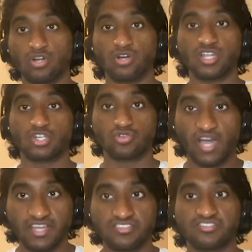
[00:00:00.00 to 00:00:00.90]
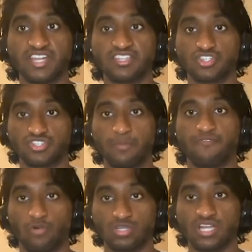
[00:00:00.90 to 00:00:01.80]
Hooda tried to steady the ship
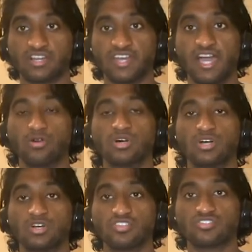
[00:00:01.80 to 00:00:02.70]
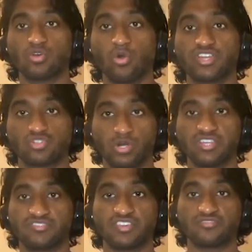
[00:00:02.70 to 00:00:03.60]
for Lucknow, scoring
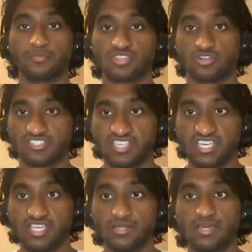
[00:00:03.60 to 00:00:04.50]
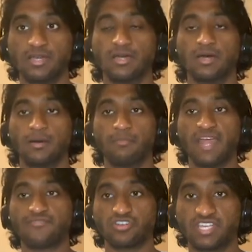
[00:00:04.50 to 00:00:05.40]
26 from 13. But
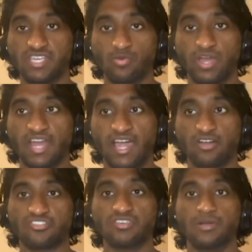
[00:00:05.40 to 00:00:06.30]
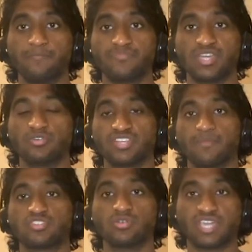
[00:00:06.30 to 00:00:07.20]
after he went out, it was
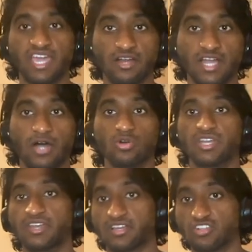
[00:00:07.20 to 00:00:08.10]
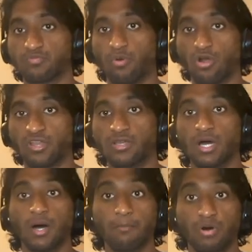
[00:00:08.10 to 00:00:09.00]
up to KL Rahul and Nicholas Puran,
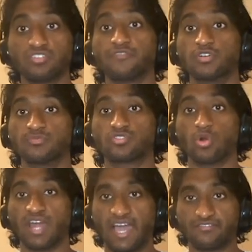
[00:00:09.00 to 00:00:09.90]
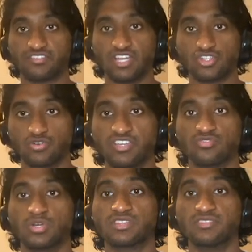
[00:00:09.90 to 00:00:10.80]
both of whom scored half centuries,
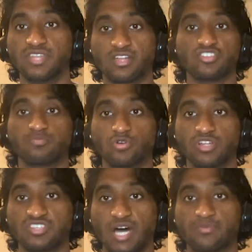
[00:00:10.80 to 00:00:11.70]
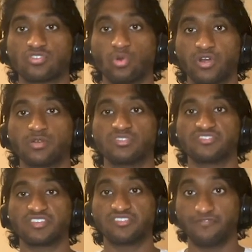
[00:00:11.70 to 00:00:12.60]
with Nicholas Puran top scoring with
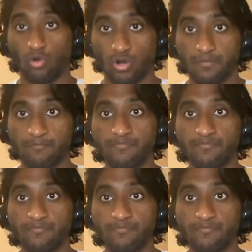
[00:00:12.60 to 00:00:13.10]
64.